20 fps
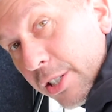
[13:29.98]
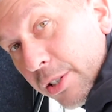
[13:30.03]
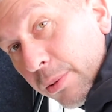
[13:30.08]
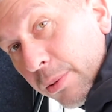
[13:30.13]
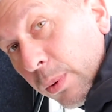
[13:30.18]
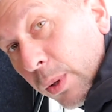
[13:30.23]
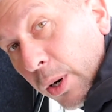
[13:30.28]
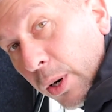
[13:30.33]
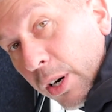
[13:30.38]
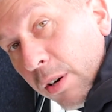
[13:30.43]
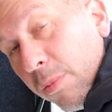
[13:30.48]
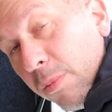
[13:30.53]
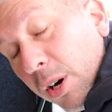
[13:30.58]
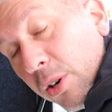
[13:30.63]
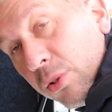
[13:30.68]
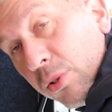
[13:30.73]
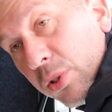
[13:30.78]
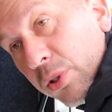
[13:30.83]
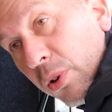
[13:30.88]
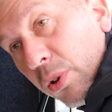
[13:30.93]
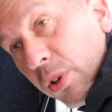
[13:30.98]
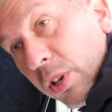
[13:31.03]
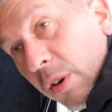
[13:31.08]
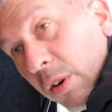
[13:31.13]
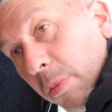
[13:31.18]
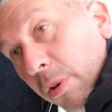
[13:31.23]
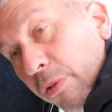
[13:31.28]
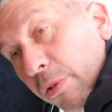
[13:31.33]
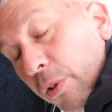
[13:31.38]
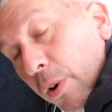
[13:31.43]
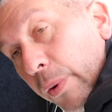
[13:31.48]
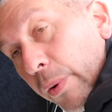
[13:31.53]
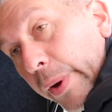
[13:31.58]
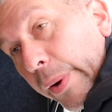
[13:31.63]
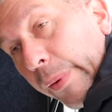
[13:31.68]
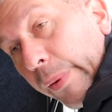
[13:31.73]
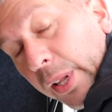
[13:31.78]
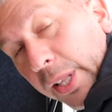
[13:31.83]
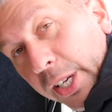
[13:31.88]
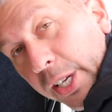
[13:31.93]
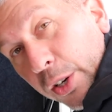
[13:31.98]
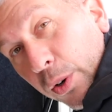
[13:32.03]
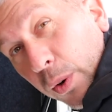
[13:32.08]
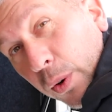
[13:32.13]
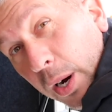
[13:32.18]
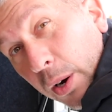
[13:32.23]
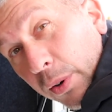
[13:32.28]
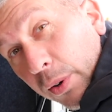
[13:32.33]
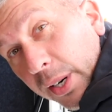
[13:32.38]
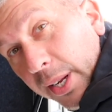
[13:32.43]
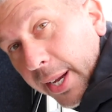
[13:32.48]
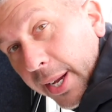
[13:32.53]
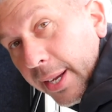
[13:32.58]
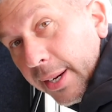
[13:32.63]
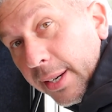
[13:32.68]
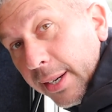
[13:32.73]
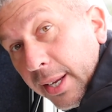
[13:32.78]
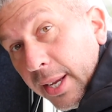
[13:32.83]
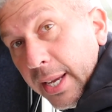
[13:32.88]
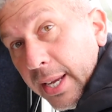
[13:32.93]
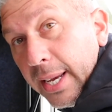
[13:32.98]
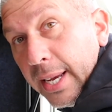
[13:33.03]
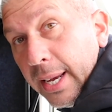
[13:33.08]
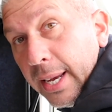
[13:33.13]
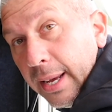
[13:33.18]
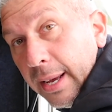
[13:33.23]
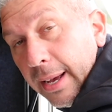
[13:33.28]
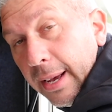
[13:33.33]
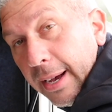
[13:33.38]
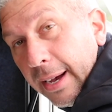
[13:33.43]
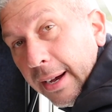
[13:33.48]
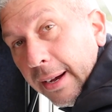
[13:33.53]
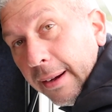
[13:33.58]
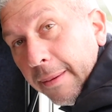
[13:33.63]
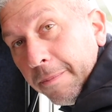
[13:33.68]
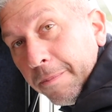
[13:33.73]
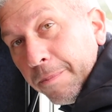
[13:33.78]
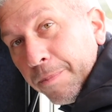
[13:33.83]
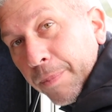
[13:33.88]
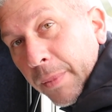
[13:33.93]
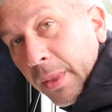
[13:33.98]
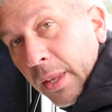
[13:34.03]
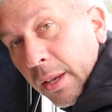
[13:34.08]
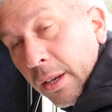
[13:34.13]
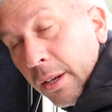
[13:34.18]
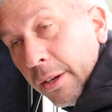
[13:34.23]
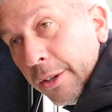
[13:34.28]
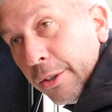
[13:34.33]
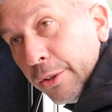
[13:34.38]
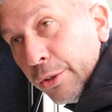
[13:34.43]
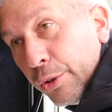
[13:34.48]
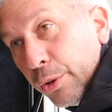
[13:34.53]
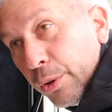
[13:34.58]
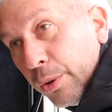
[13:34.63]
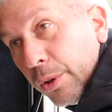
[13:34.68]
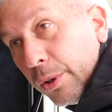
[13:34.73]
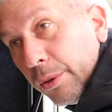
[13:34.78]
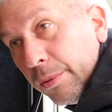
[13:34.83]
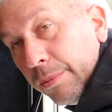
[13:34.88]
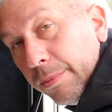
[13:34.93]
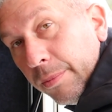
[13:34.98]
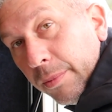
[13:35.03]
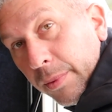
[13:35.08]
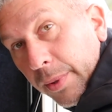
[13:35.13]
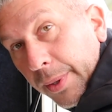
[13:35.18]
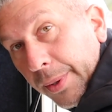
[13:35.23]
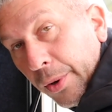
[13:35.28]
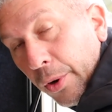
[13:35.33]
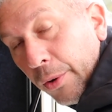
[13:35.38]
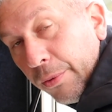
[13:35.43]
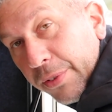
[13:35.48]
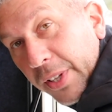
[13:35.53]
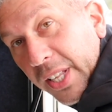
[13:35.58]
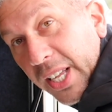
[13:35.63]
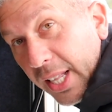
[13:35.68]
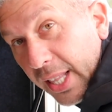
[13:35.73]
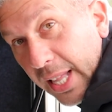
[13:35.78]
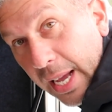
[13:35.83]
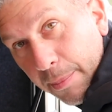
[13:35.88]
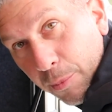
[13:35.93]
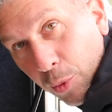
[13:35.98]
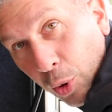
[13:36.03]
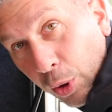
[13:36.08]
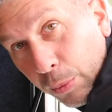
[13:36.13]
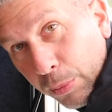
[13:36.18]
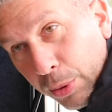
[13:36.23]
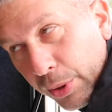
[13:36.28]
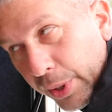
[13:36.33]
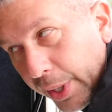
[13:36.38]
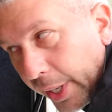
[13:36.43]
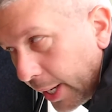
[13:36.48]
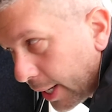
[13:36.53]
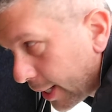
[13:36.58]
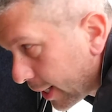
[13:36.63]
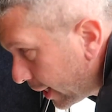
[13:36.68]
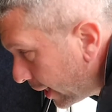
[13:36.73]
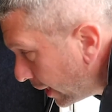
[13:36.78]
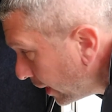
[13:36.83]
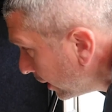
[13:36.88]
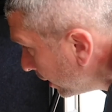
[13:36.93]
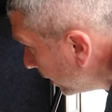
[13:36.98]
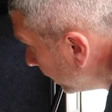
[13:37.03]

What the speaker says: to learn about solar before we really go out and do hopefully a lot more boondocking.